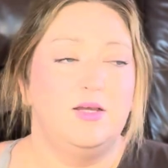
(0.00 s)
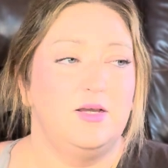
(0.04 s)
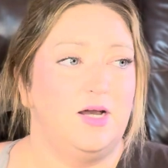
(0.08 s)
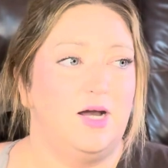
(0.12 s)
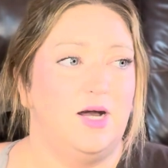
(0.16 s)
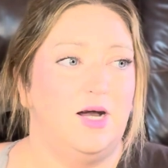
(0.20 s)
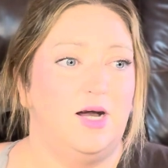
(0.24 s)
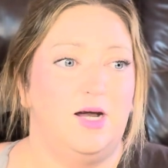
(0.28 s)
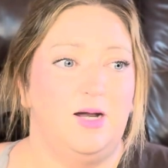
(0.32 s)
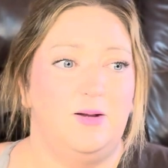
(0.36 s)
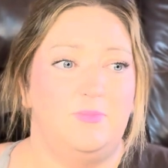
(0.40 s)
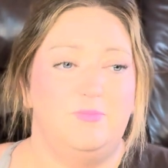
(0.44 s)

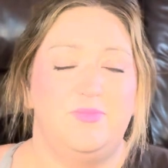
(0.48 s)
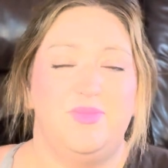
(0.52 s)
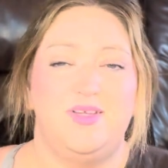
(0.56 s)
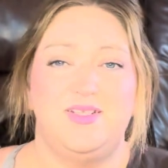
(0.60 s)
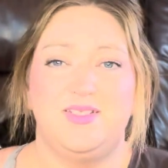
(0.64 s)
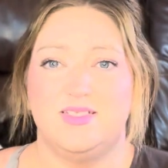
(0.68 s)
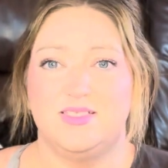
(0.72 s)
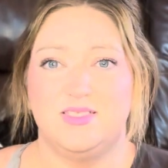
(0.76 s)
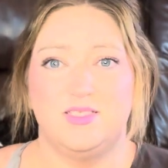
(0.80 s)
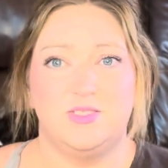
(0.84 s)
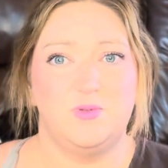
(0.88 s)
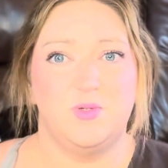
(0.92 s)
um, he
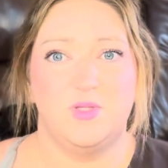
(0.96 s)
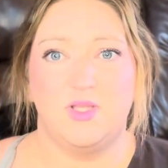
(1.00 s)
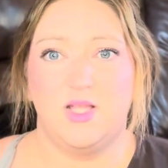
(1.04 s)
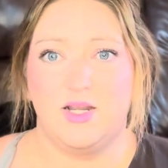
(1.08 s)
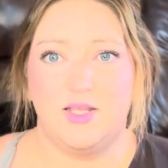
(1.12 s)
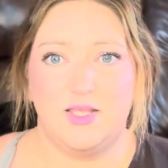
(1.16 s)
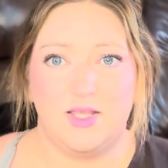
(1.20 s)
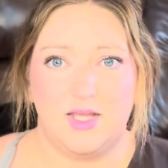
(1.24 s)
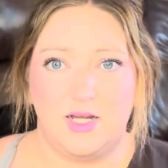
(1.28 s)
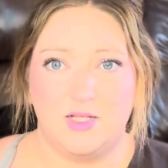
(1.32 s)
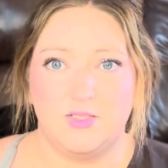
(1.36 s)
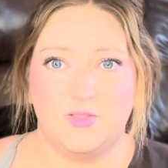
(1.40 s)
doesn't do a lot
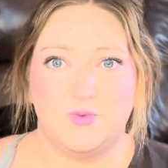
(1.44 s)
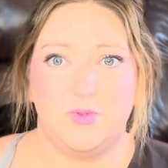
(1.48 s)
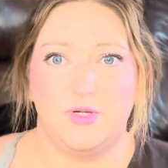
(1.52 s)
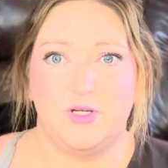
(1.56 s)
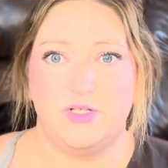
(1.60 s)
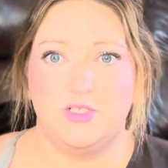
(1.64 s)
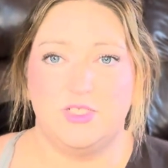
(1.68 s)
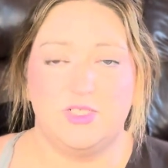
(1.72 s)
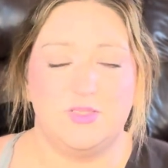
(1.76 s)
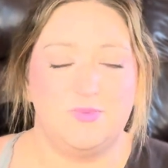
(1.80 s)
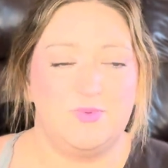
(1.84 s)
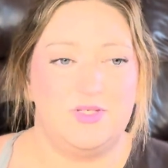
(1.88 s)
of the
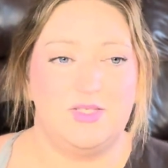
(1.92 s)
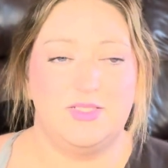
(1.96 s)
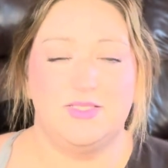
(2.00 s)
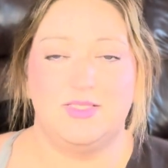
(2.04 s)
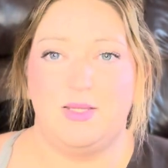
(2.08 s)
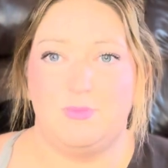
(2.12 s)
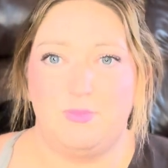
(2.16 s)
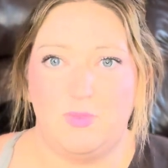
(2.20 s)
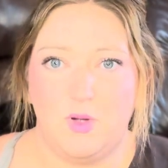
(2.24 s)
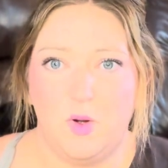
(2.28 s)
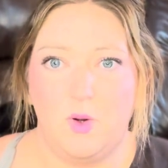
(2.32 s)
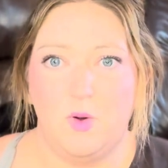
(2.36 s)
housework just because
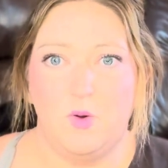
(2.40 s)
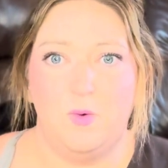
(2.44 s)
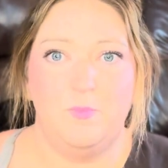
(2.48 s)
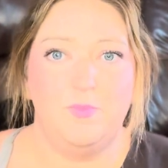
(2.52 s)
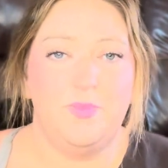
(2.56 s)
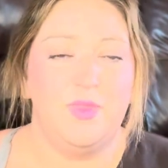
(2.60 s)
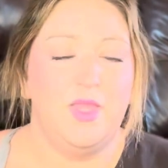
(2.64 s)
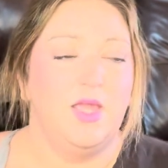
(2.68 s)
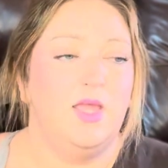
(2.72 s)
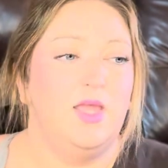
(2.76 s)
I'm home